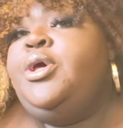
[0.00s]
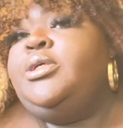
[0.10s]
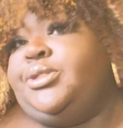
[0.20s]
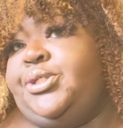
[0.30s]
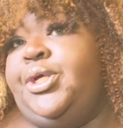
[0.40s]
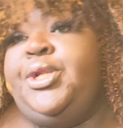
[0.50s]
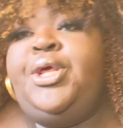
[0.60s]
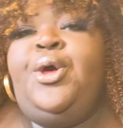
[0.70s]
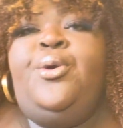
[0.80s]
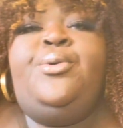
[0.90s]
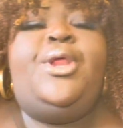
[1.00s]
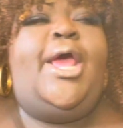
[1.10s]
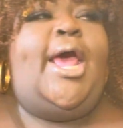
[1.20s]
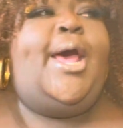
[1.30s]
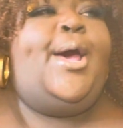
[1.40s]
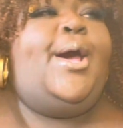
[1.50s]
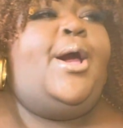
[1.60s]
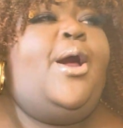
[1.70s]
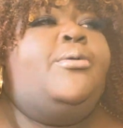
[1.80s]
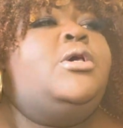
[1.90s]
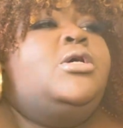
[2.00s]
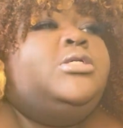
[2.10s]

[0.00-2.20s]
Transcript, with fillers: Send it on down.